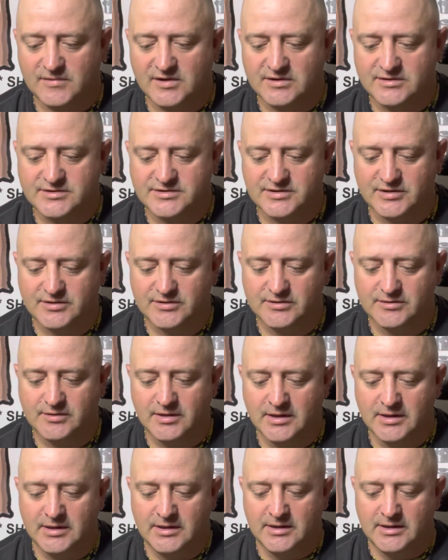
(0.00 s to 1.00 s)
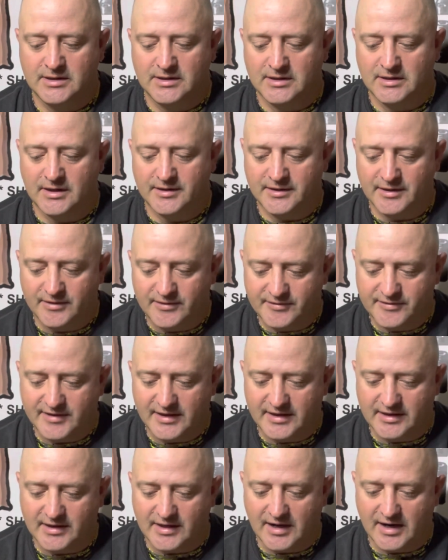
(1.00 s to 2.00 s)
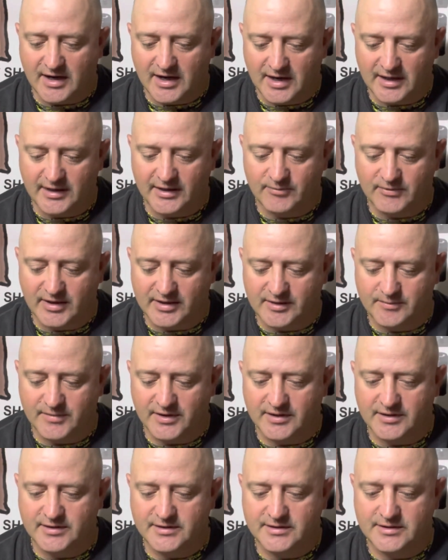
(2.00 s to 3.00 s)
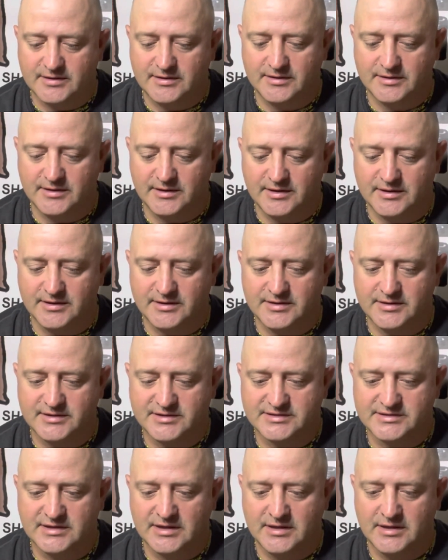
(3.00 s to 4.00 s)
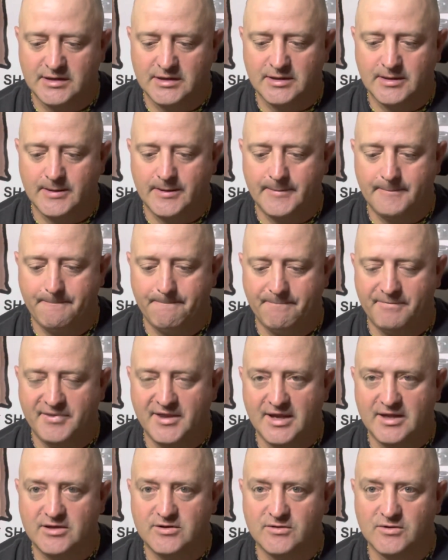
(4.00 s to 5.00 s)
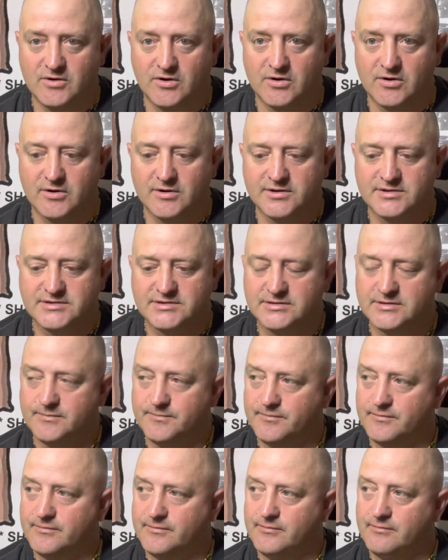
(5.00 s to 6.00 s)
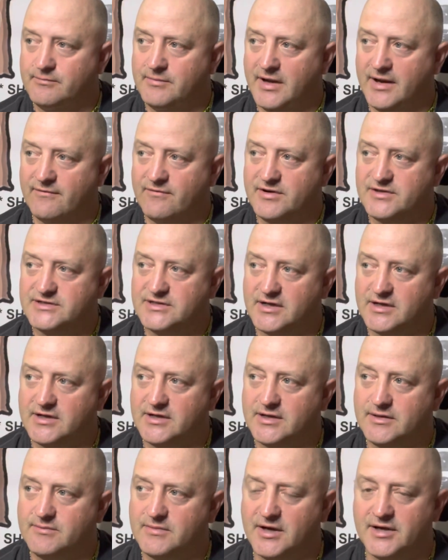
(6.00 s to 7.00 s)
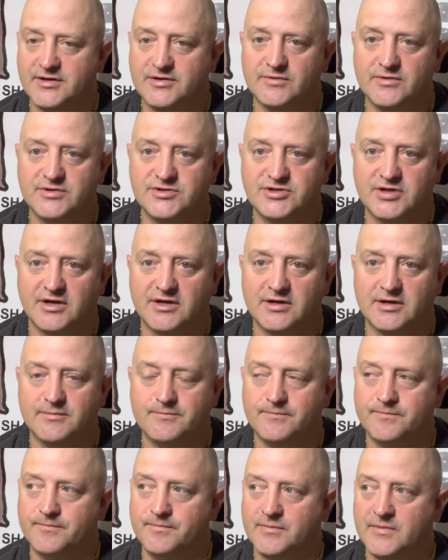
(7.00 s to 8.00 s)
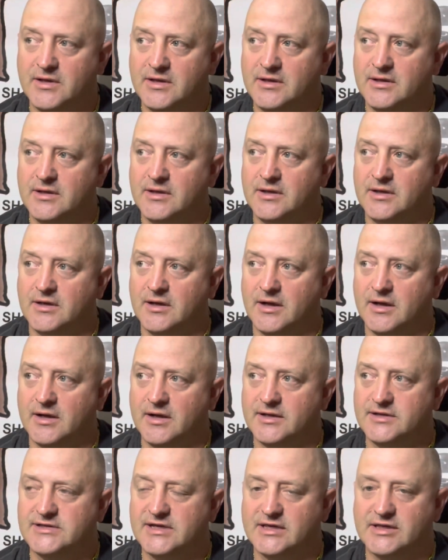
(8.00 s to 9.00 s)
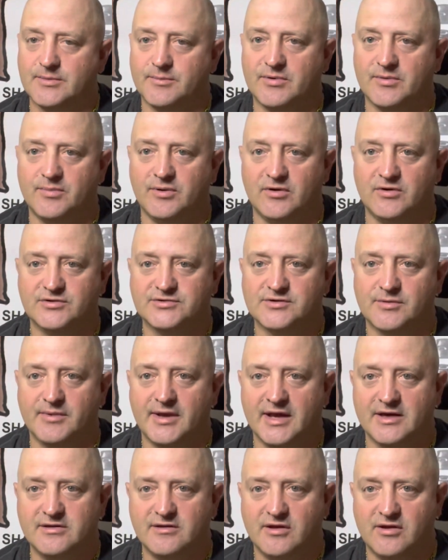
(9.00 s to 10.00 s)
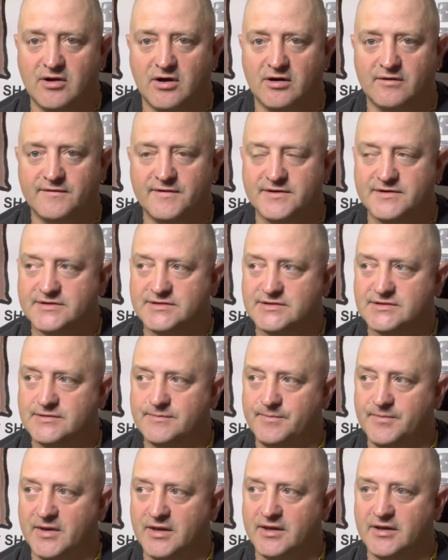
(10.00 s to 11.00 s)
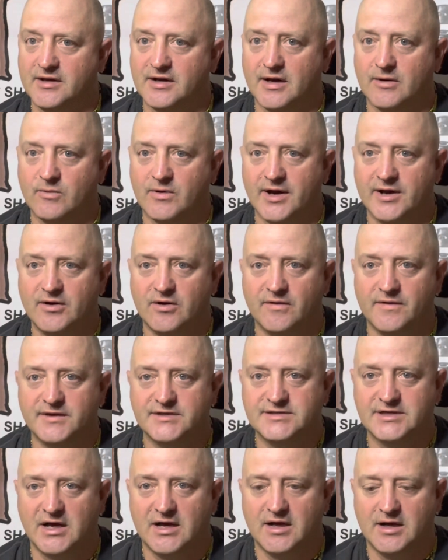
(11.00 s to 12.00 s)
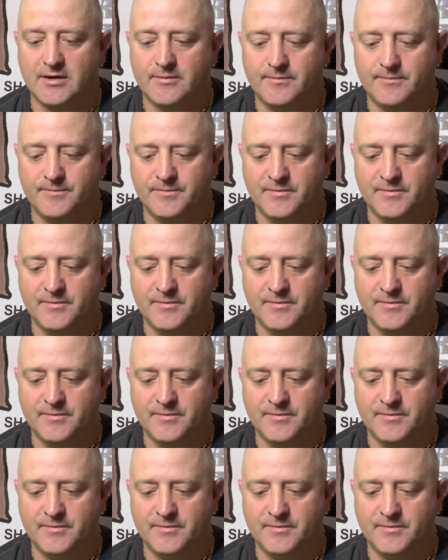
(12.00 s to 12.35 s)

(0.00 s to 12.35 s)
So another thing I highly recommend is thank you cards. Every time I do a job, I take the proposal back to the office and I write on the top,